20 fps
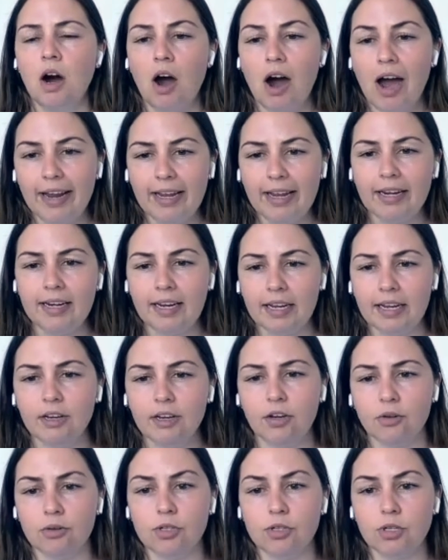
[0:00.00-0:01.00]
I can get
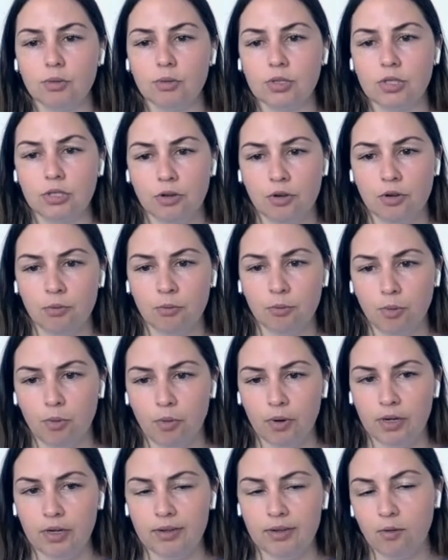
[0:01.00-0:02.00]
you to a certain
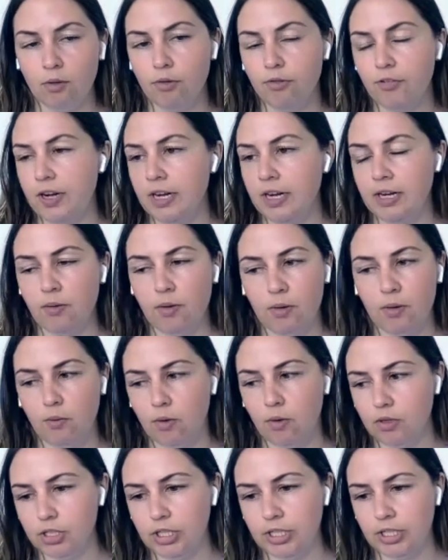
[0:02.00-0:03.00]
point, or for anyone
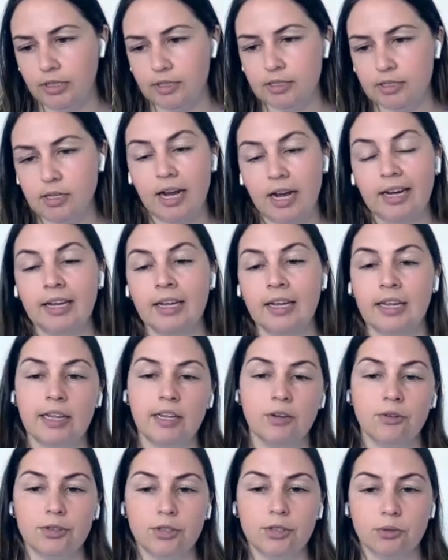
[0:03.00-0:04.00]
watching this, I can
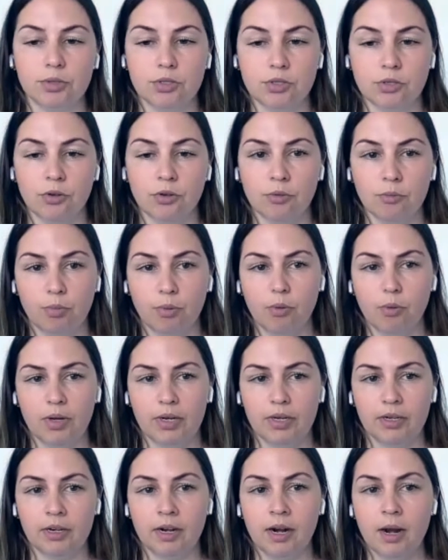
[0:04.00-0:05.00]
get you to a certain
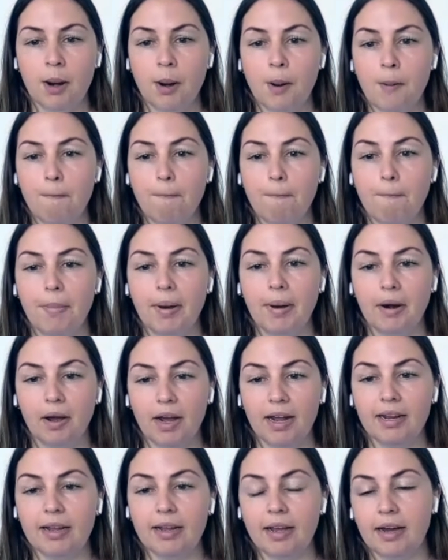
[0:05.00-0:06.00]
point, but
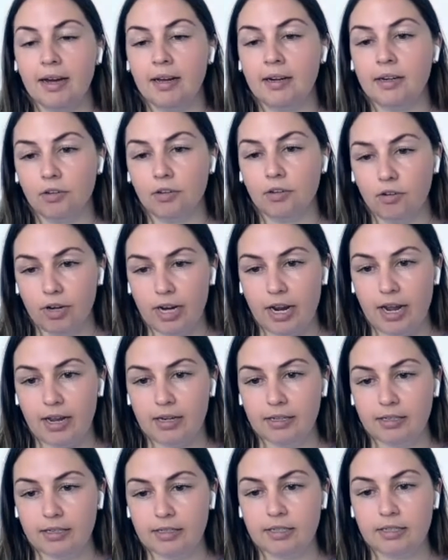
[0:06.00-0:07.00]
I can't
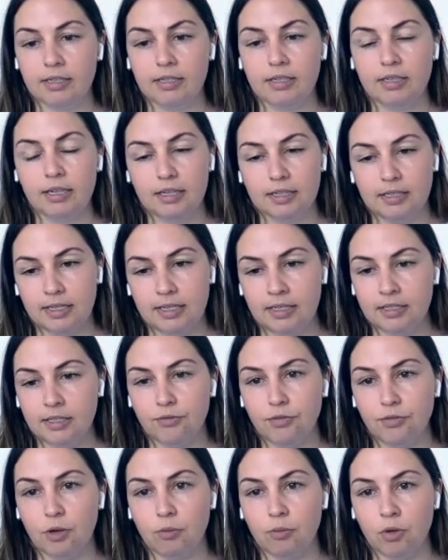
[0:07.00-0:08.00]
create a sense
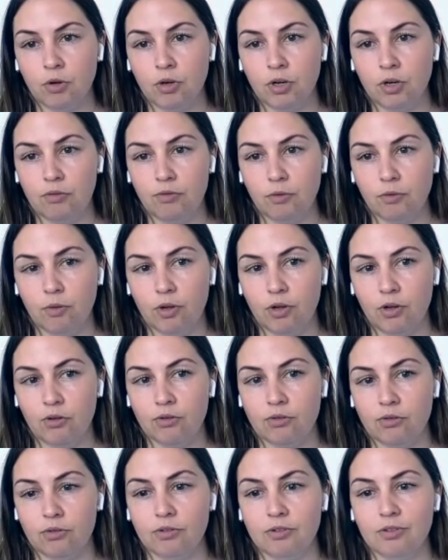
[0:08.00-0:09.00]
of community for
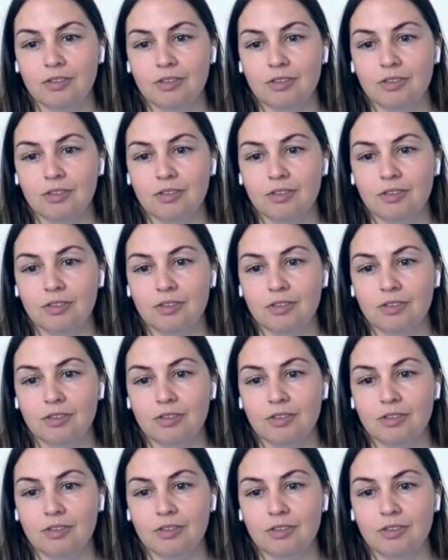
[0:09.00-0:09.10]
you,